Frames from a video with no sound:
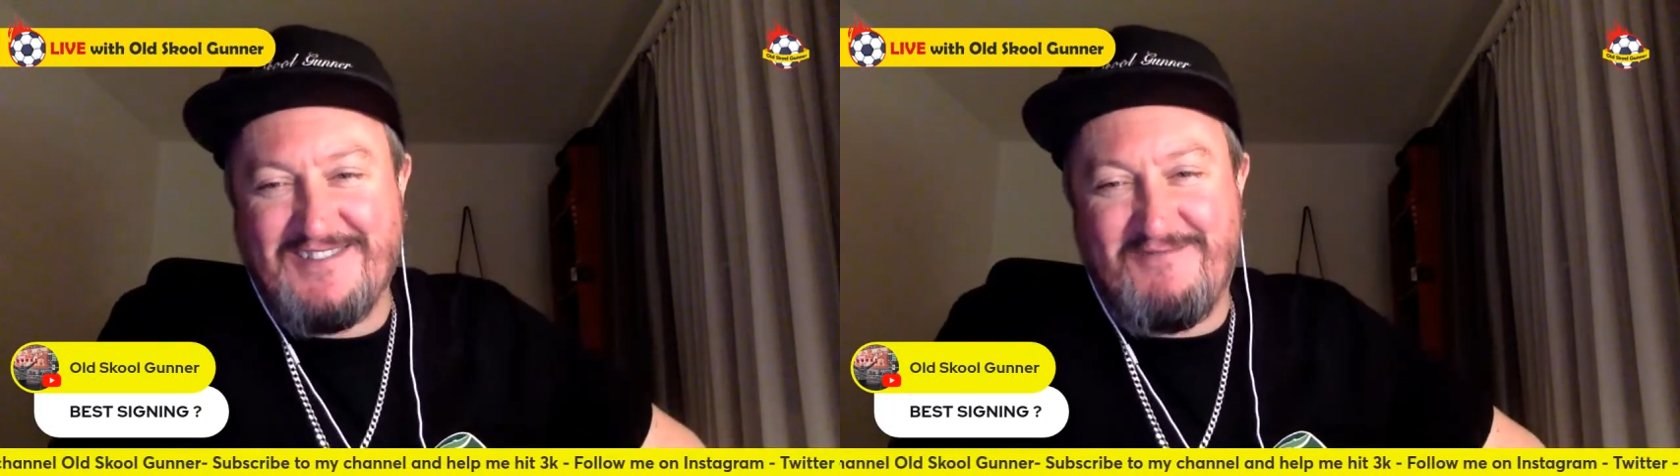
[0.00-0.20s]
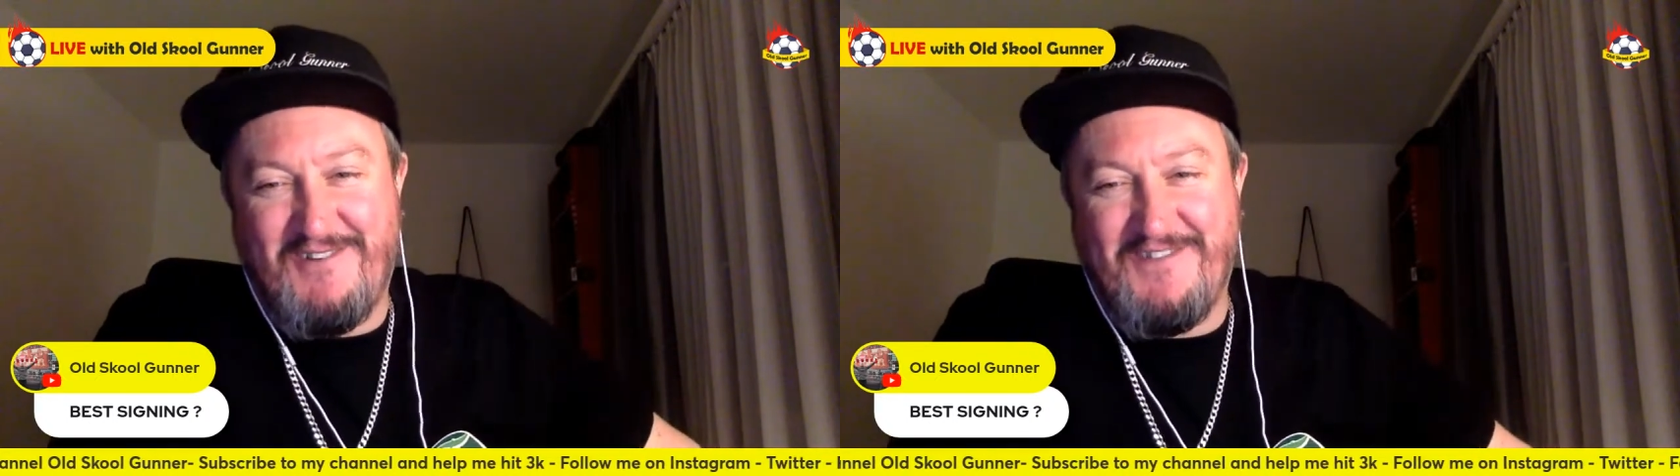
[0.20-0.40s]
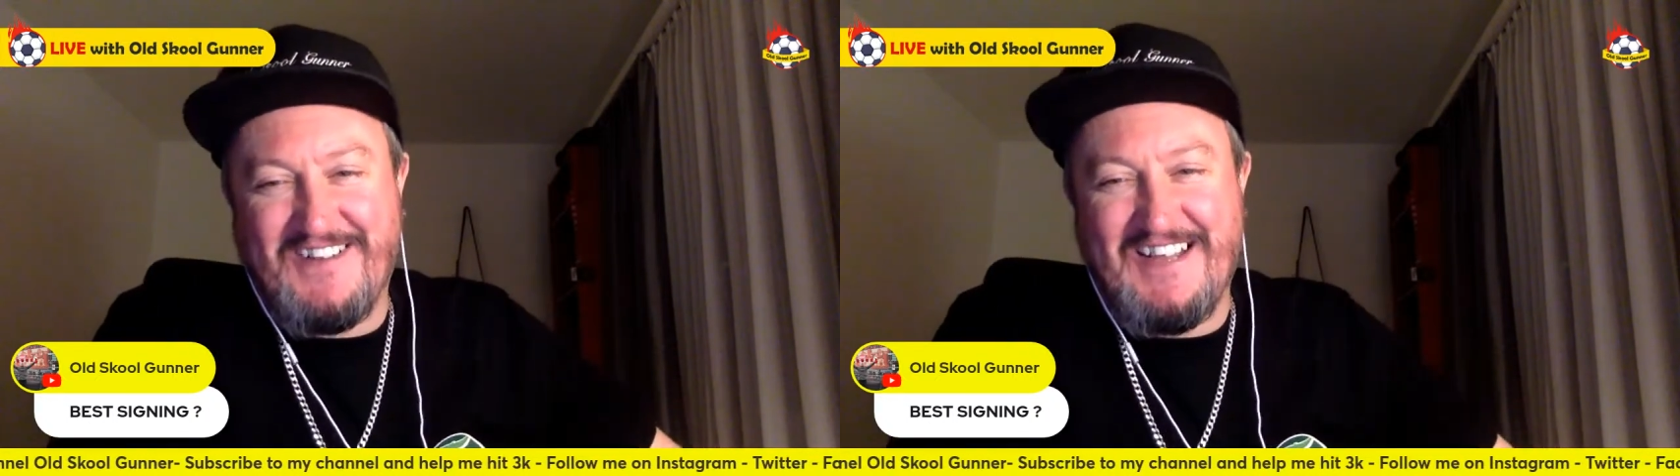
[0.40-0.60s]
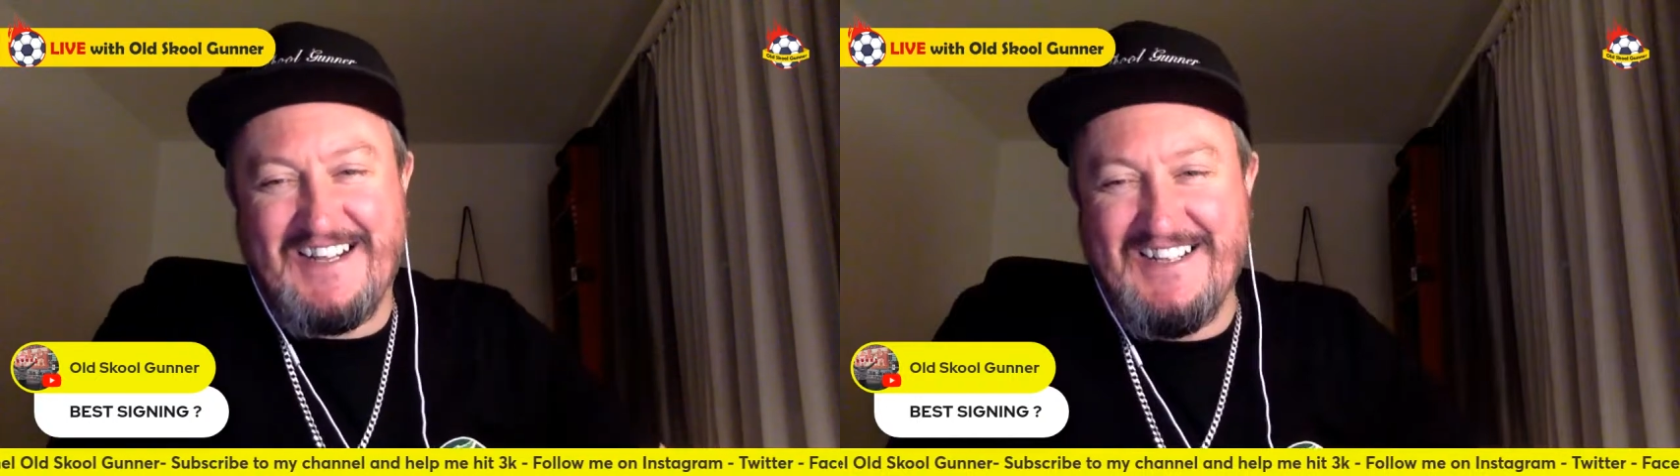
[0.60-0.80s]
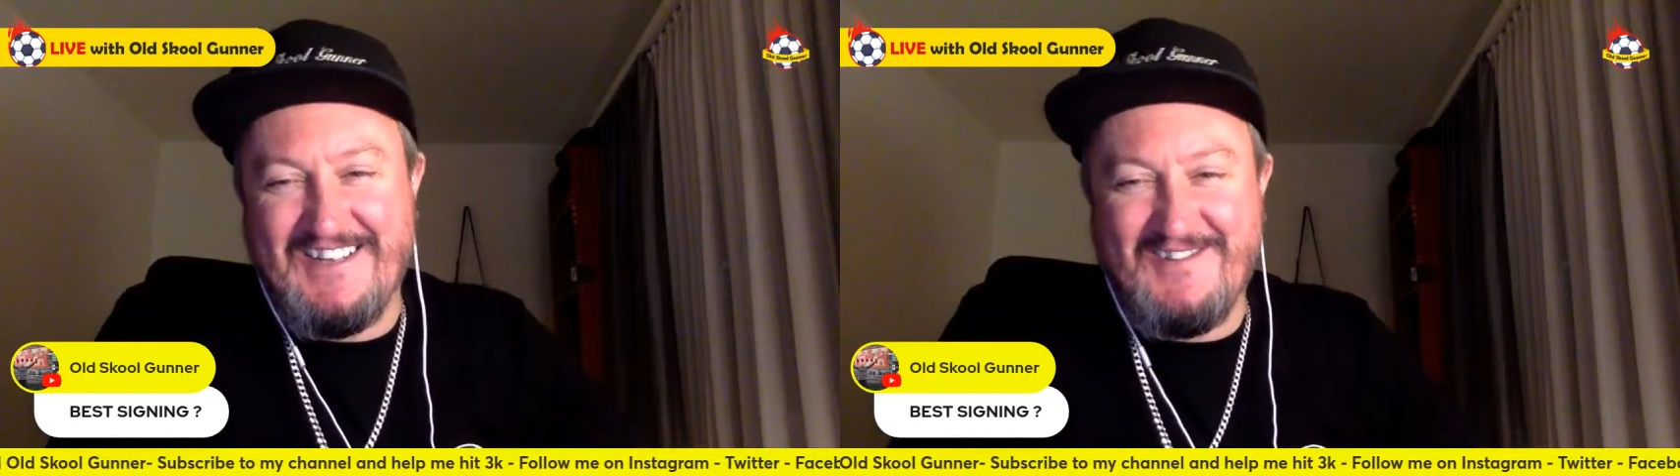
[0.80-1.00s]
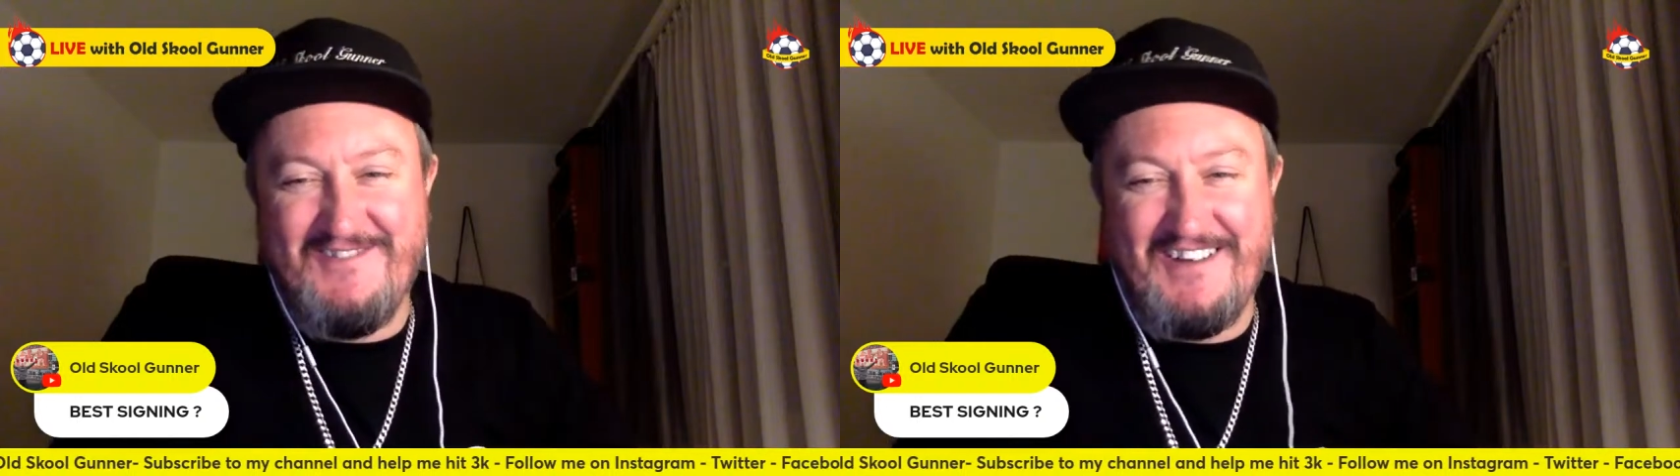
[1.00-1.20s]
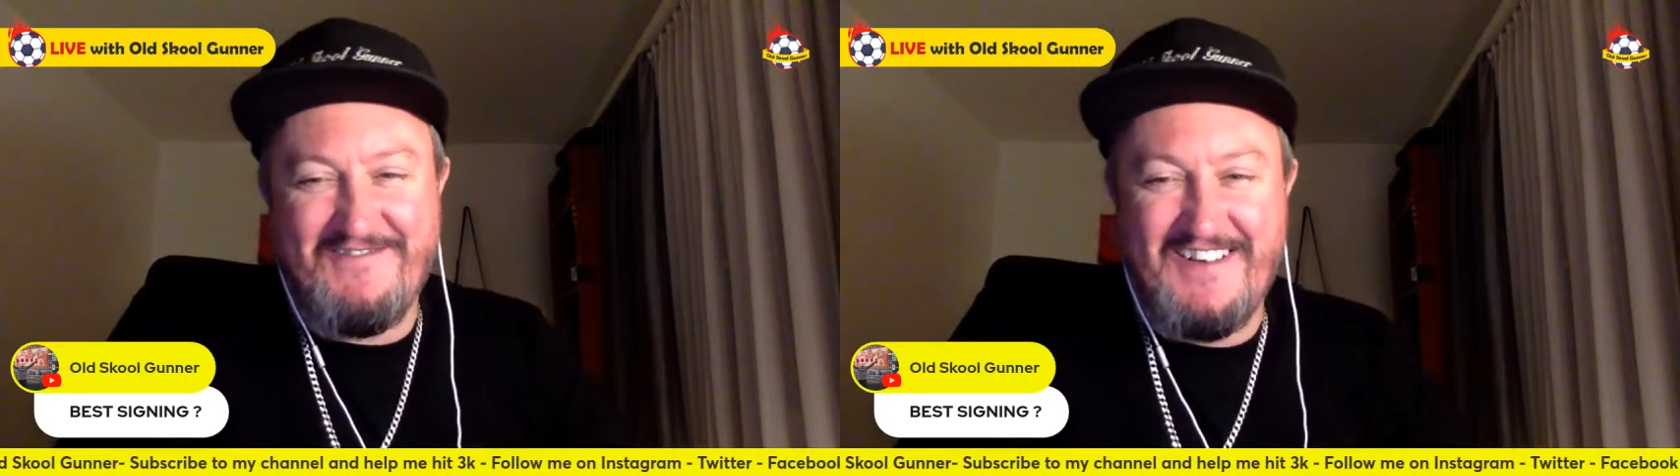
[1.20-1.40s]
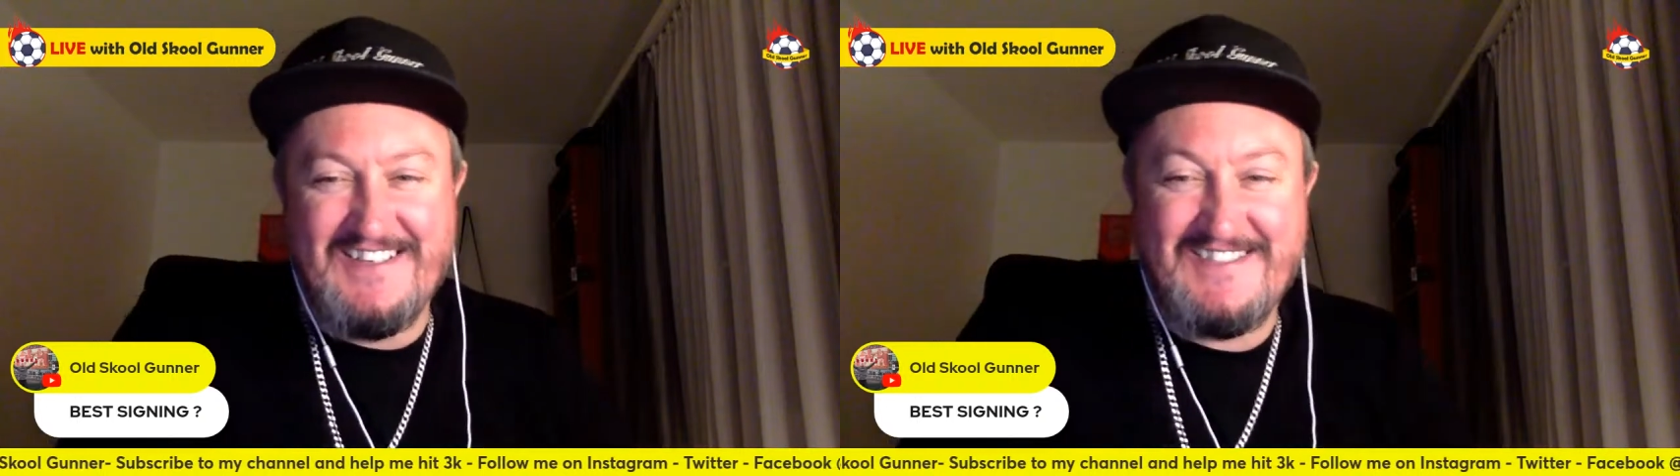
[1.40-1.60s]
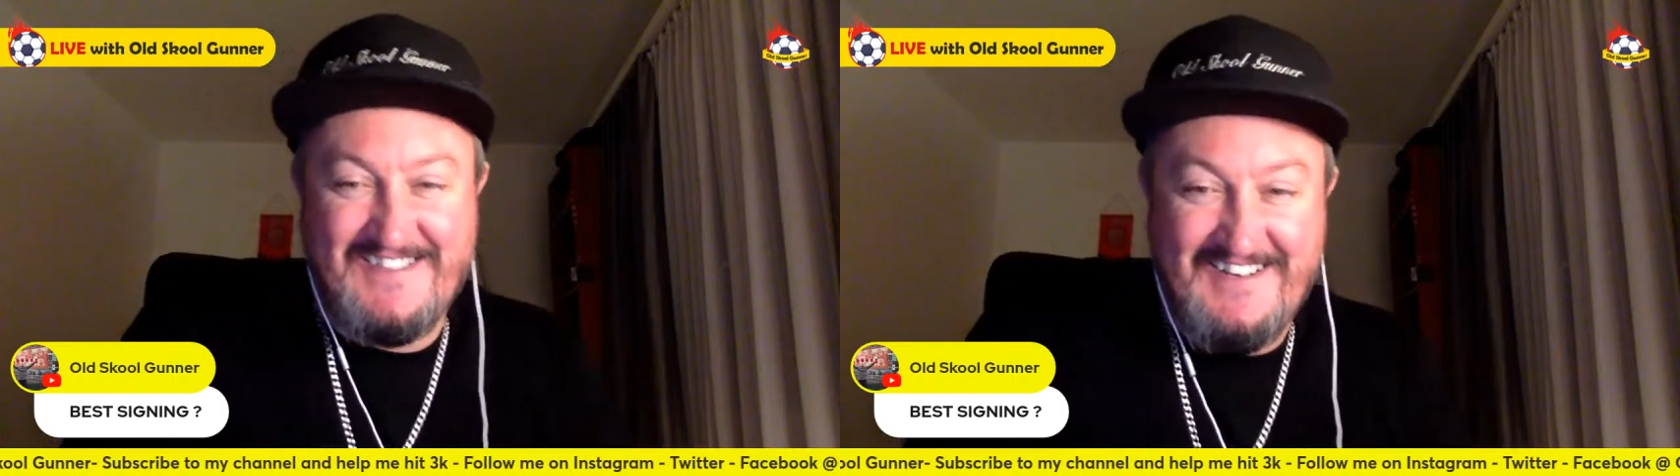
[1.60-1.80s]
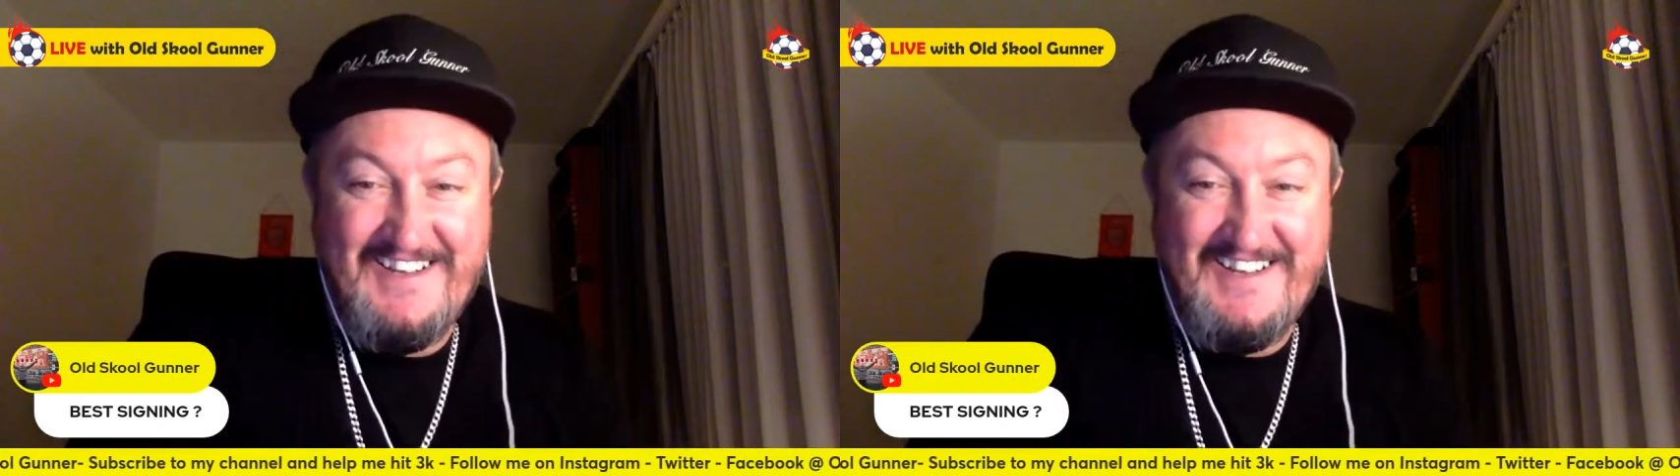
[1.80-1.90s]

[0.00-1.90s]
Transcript: perfect technique too and fast.